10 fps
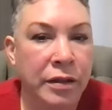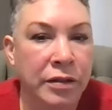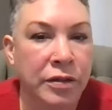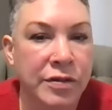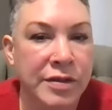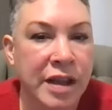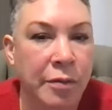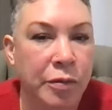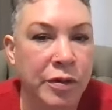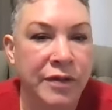and those
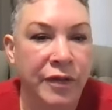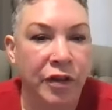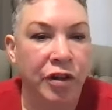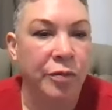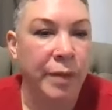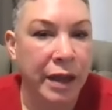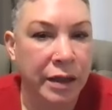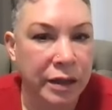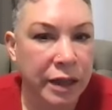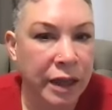temples for
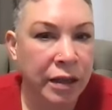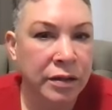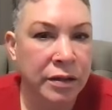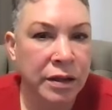humanity?